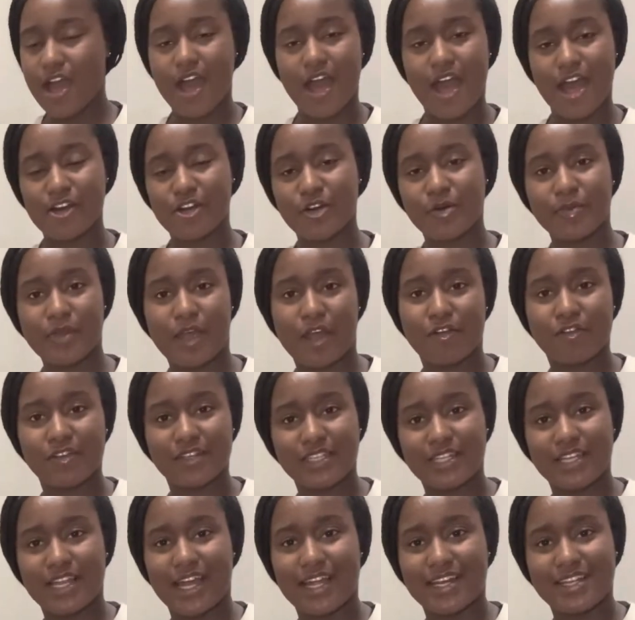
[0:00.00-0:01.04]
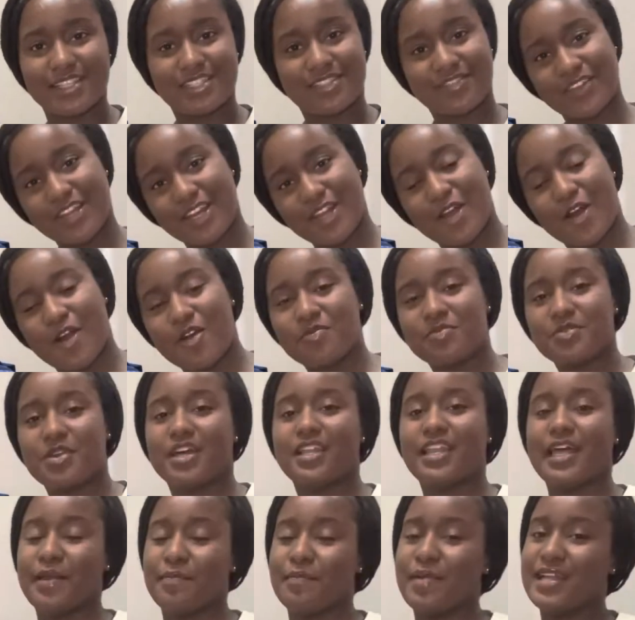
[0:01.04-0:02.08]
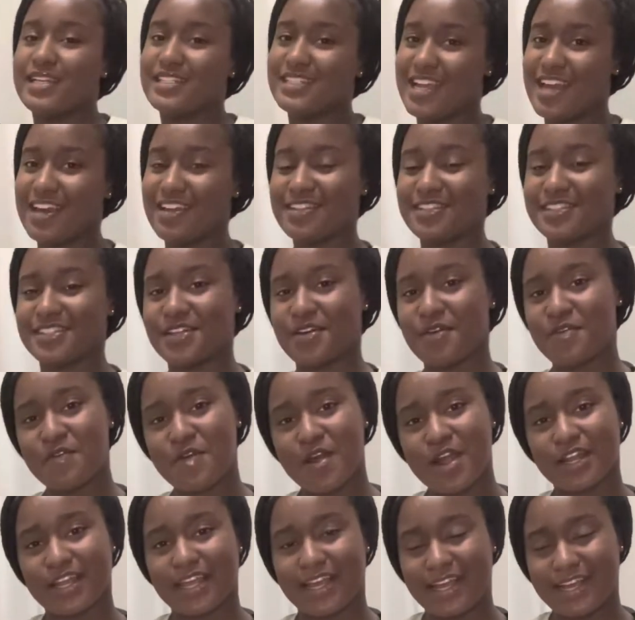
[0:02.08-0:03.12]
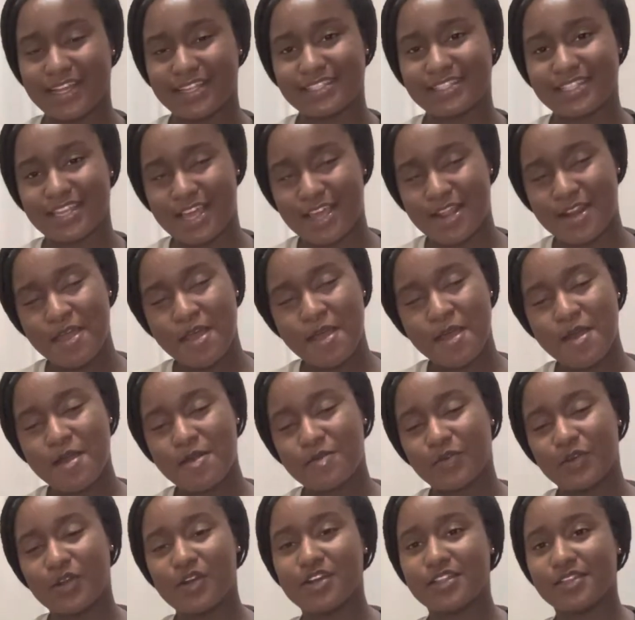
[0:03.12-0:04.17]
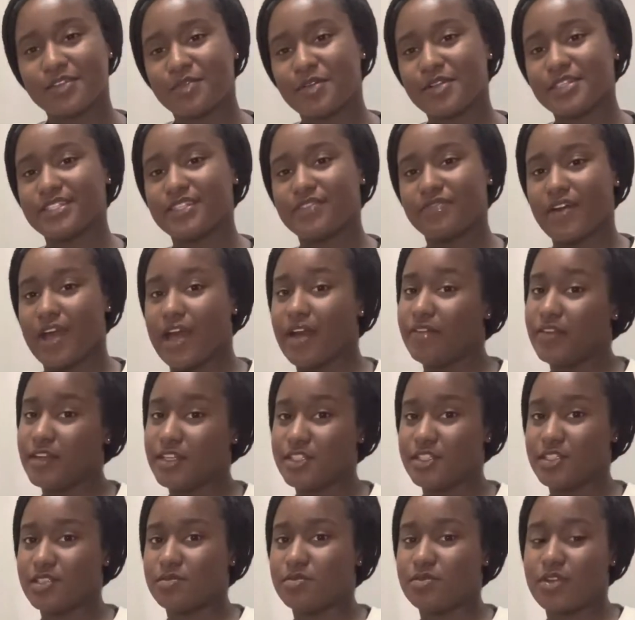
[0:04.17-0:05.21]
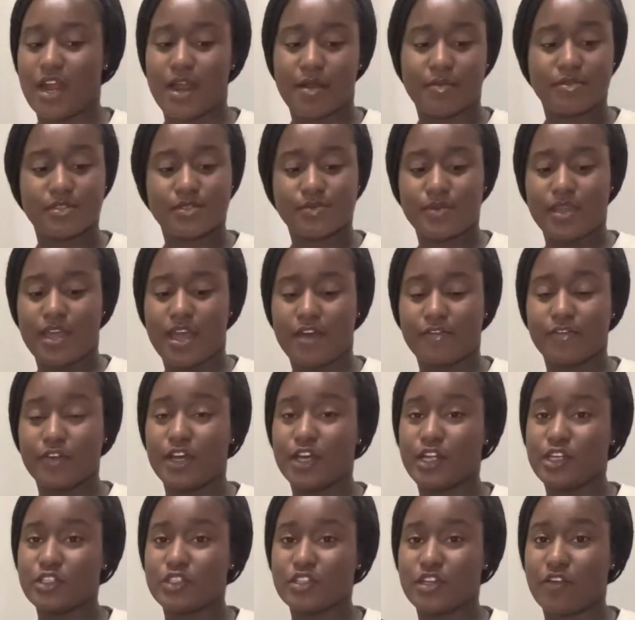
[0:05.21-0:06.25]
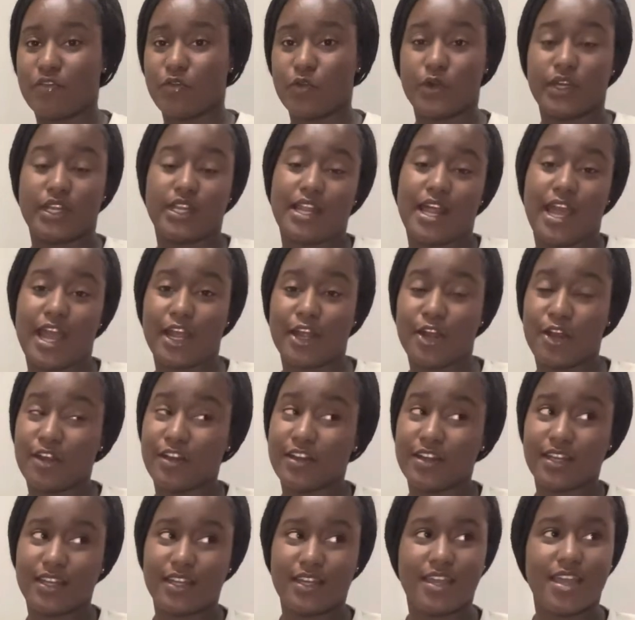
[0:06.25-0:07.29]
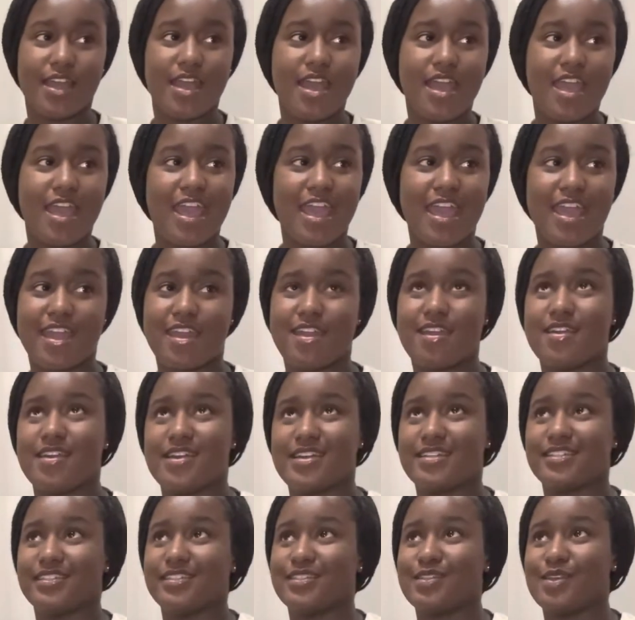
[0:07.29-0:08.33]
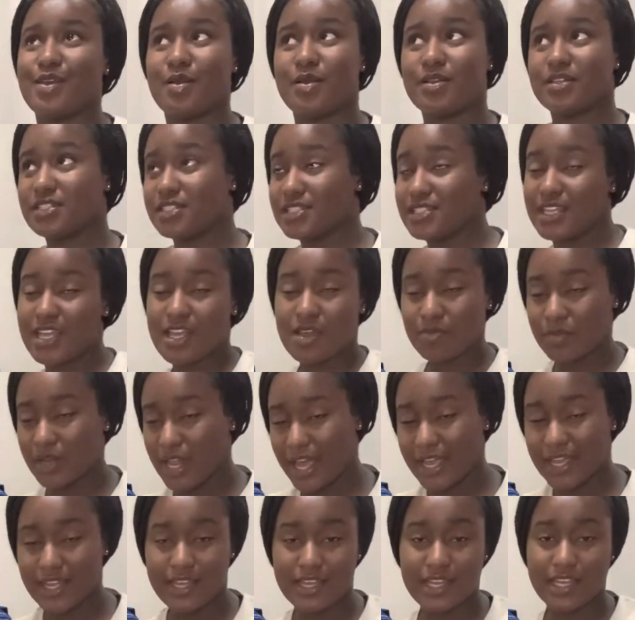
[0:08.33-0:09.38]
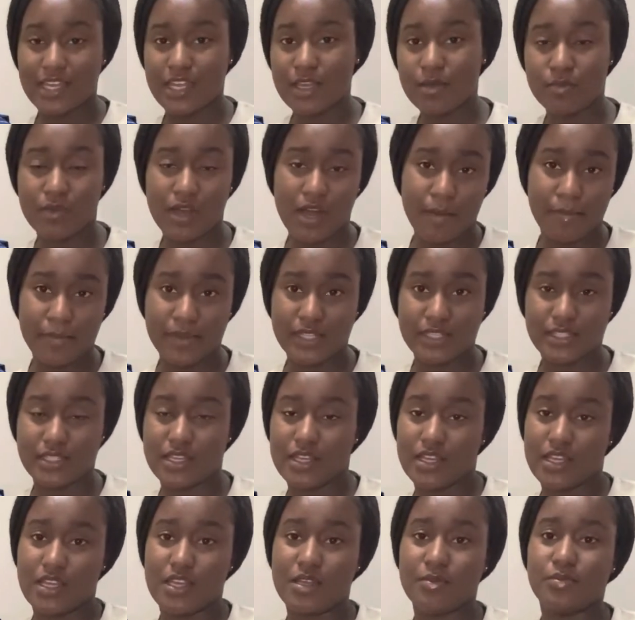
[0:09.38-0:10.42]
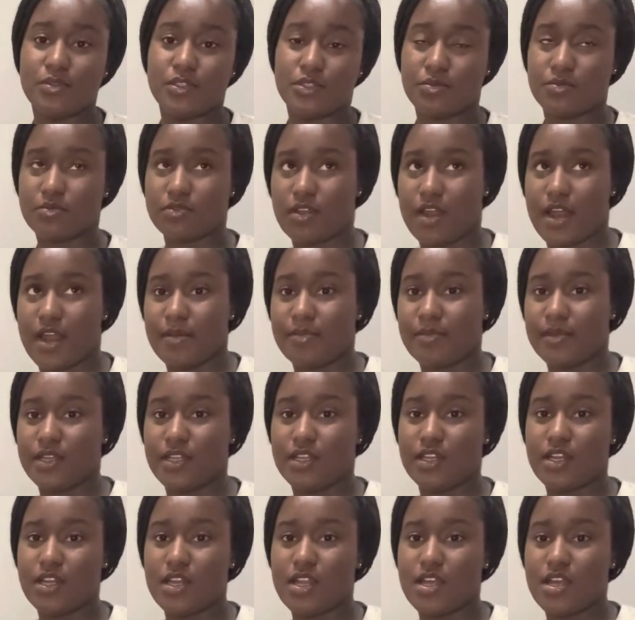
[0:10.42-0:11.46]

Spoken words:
I hope y'all really like this video. I hope y'all like my channel so far. Like I said, we're on the road to 500 subscribers. We have 149 currently. And just keep liking, keep commenting, keep subscribing.